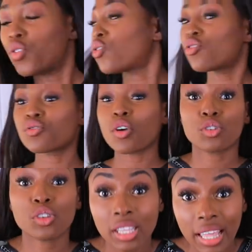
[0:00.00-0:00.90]
Ooh,
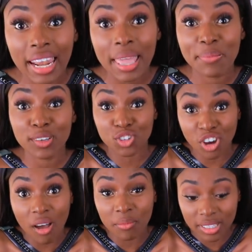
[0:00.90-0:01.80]
you can get like
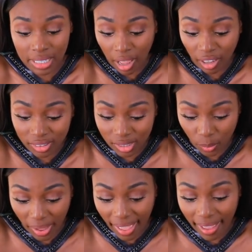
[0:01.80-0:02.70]
pajamas and
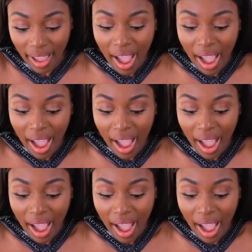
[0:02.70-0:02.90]
underwear.